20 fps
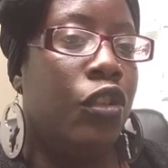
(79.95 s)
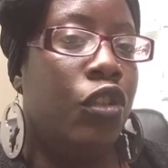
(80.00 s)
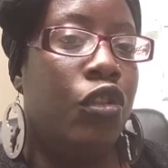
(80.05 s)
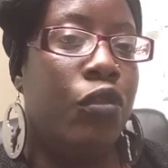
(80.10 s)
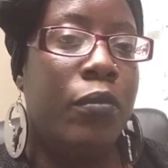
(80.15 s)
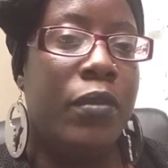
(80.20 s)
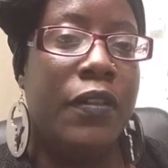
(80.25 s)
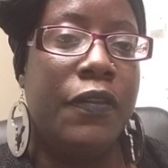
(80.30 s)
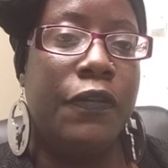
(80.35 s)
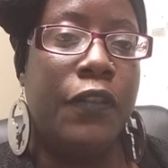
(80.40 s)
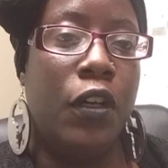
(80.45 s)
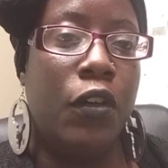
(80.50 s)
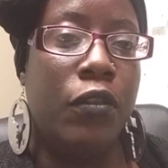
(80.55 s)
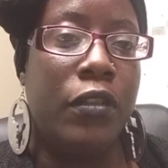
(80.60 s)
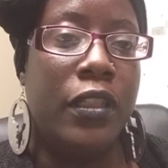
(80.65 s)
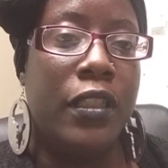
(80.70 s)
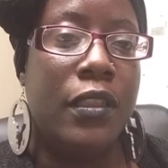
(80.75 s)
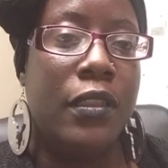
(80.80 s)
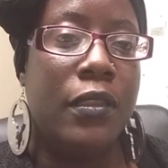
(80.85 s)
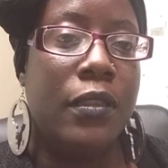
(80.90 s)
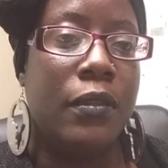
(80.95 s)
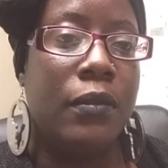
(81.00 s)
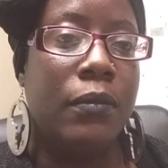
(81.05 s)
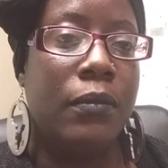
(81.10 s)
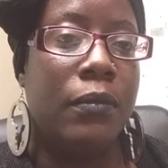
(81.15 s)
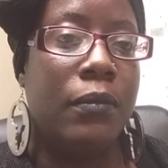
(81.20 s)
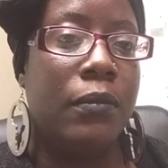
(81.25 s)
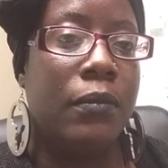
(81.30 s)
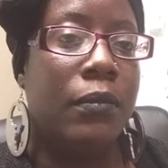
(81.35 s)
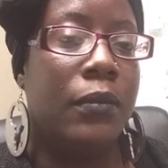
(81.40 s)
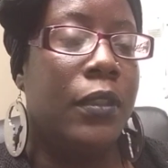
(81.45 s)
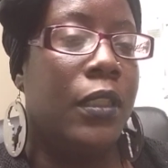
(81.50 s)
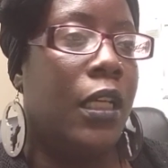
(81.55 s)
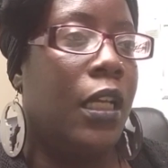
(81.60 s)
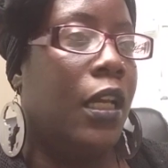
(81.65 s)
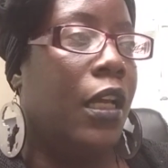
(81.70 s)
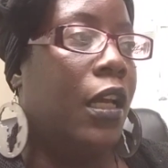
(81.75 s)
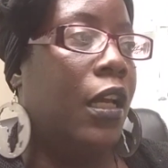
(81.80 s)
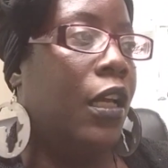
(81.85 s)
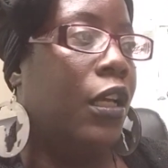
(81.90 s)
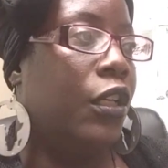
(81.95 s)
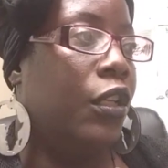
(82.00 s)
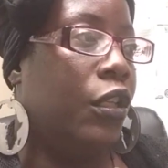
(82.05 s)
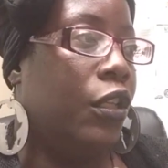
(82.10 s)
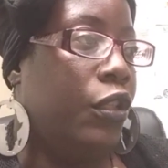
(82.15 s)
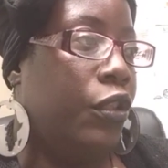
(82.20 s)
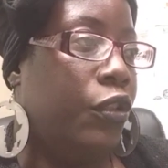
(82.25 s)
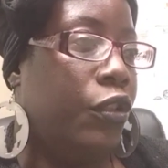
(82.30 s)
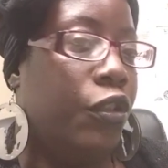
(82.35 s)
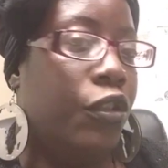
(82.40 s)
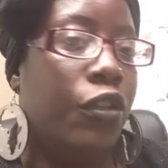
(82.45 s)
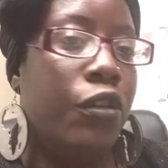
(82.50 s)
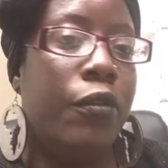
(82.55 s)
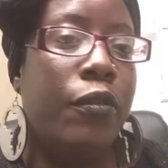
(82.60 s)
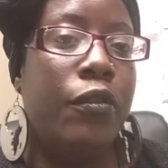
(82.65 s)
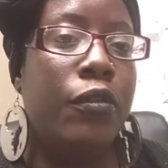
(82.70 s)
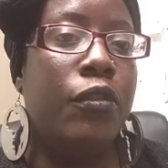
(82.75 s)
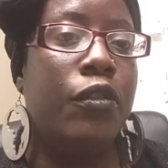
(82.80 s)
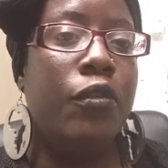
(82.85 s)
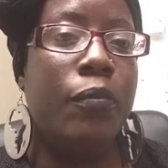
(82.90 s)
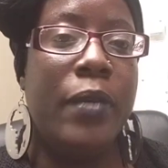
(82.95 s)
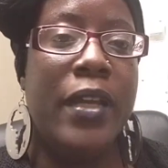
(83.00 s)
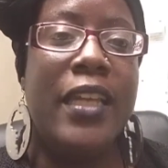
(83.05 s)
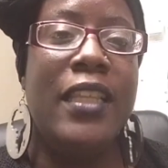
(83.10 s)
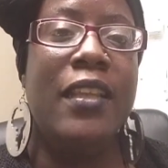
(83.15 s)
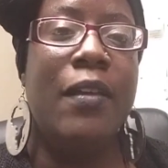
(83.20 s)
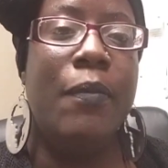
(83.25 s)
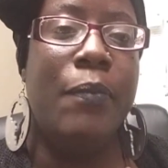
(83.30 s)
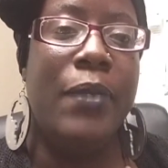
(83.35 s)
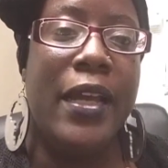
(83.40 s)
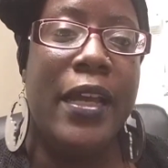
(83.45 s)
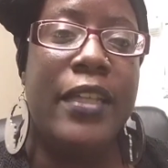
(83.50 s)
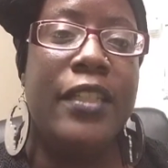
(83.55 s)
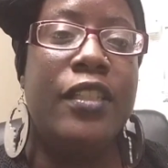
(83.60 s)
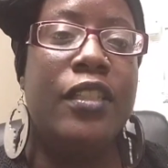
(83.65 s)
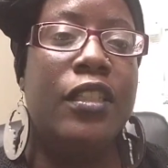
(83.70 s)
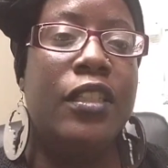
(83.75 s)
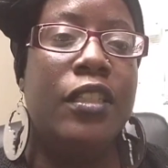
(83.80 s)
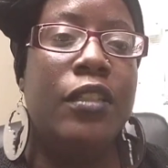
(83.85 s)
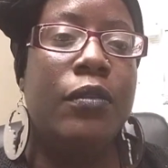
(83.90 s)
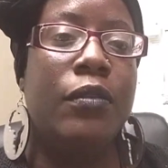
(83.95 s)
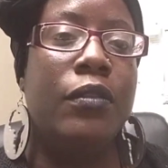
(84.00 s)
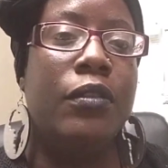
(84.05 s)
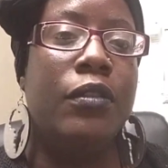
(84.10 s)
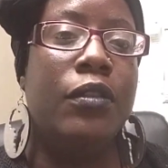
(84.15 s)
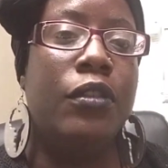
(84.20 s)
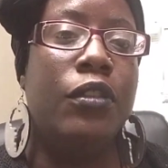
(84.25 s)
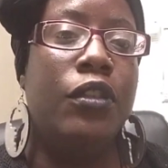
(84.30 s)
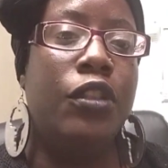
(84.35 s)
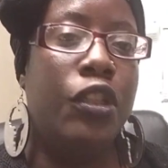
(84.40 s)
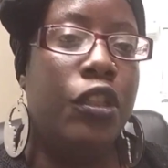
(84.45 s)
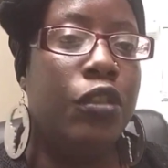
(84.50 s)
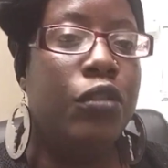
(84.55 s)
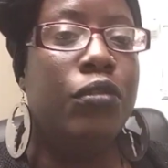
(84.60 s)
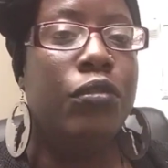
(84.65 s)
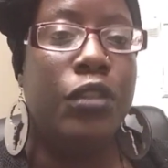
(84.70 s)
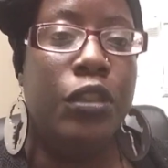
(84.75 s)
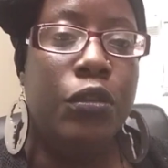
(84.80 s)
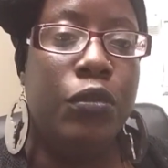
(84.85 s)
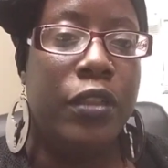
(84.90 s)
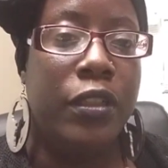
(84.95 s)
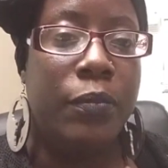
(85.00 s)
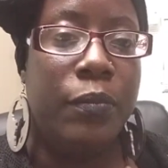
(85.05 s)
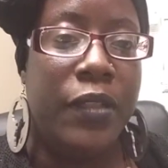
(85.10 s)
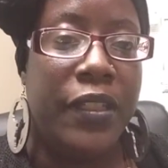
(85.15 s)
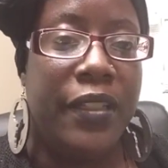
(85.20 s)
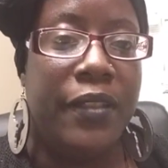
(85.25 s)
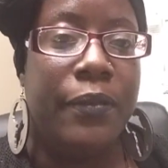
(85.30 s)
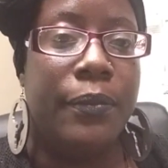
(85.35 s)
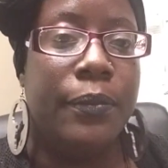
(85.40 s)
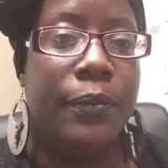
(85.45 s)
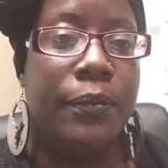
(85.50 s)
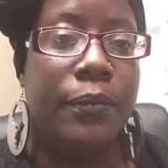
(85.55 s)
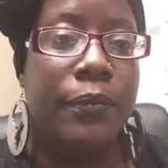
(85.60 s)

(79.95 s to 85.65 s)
You've been focused. You're being the best you could be.